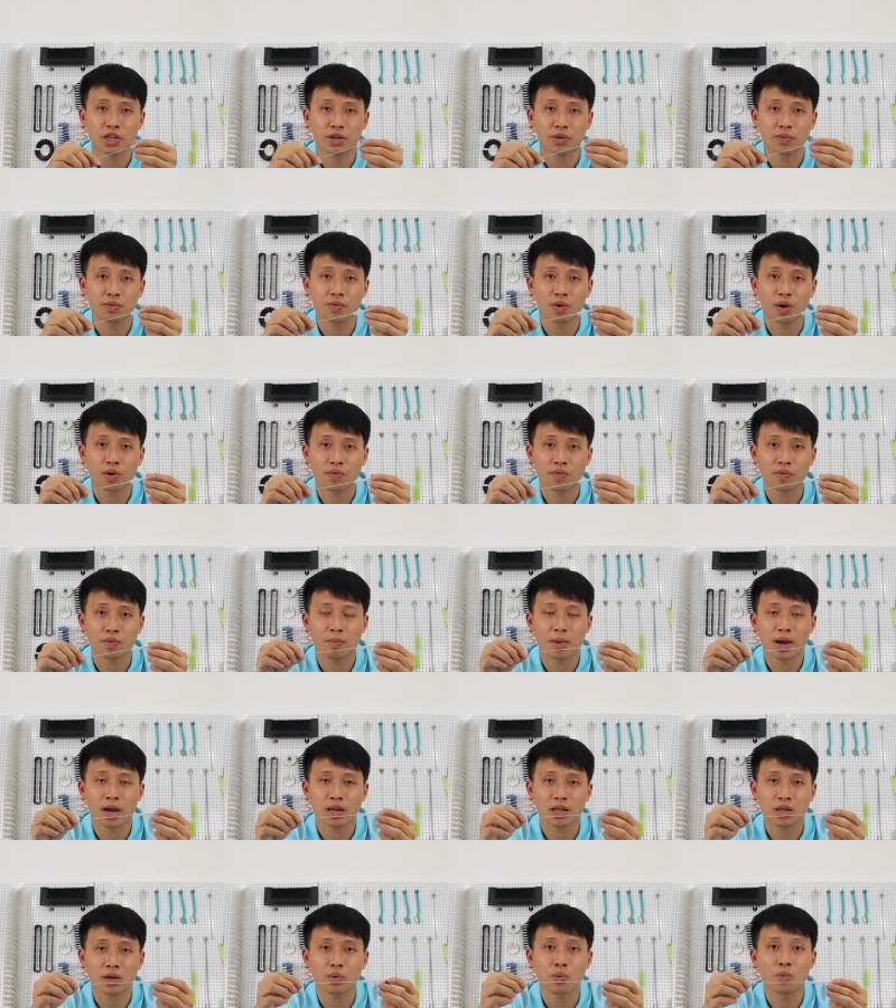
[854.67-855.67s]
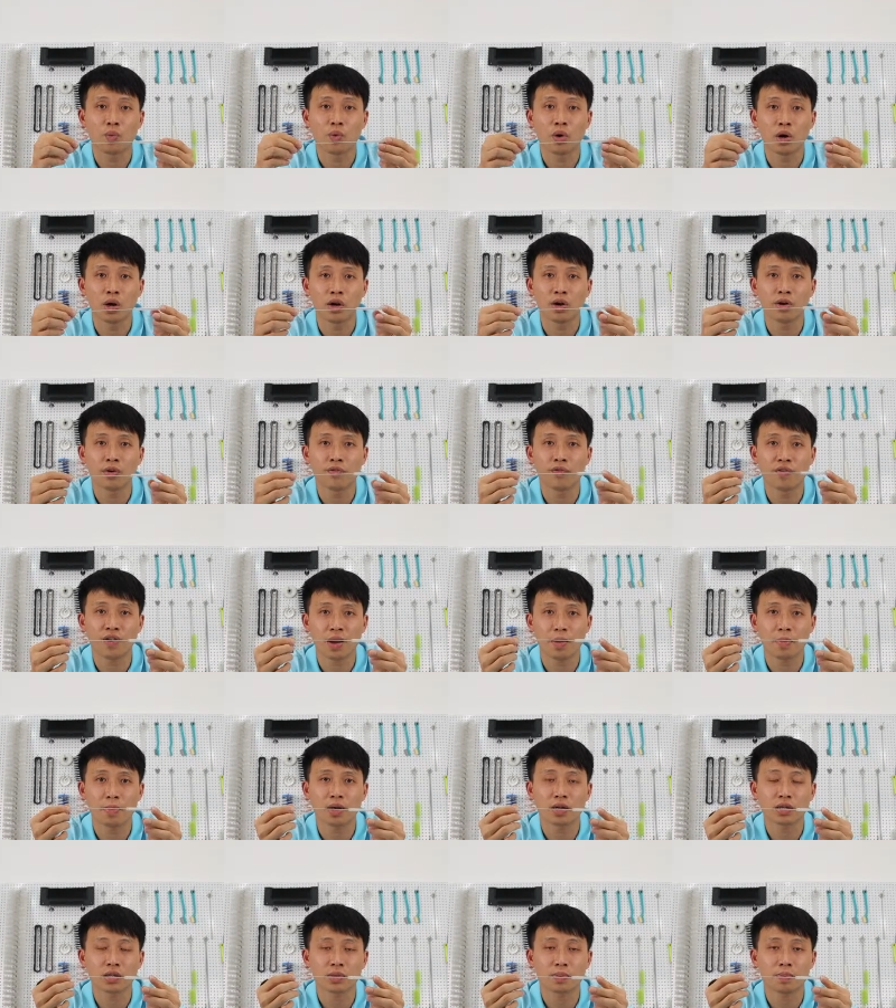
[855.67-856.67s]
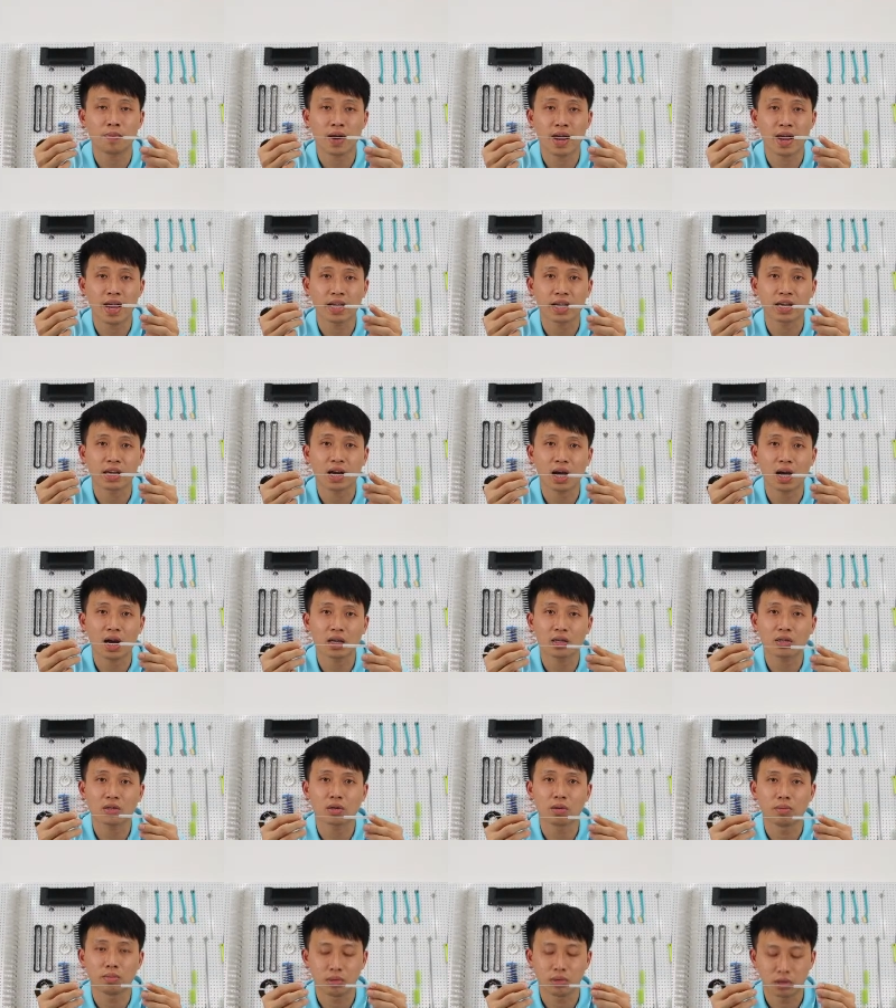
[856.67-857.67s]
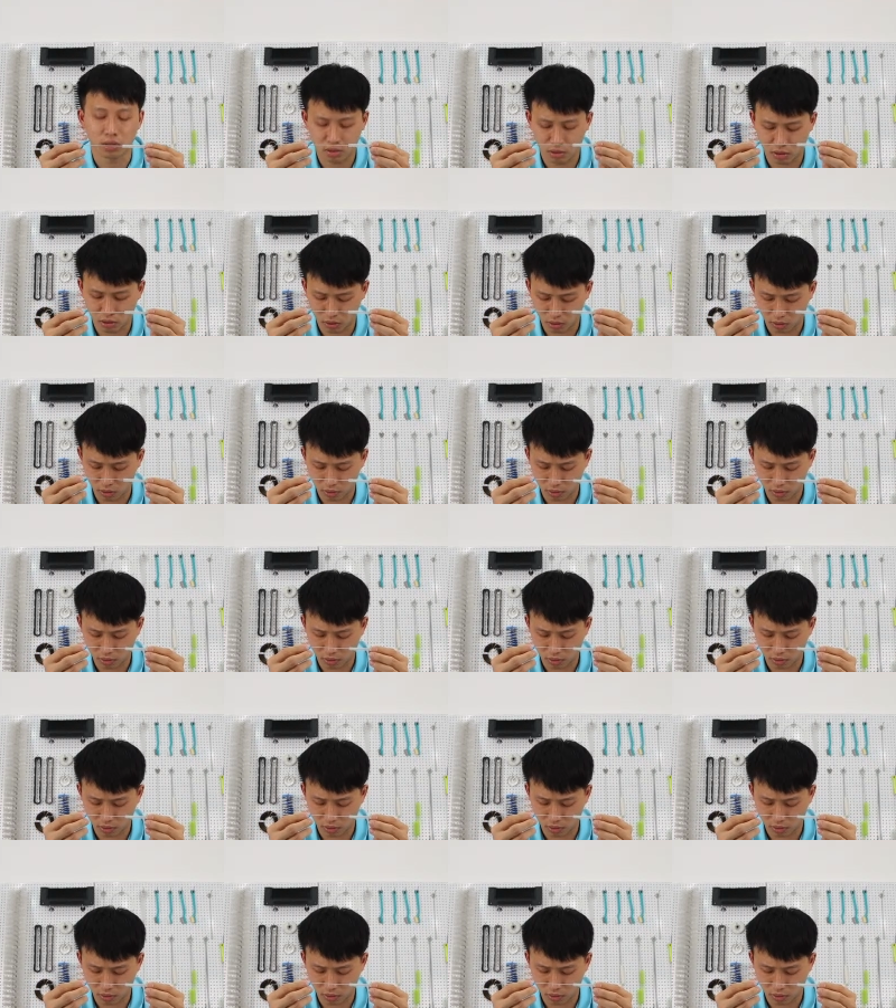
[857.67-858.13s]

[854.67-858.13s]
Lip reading: with many world-famous brand customers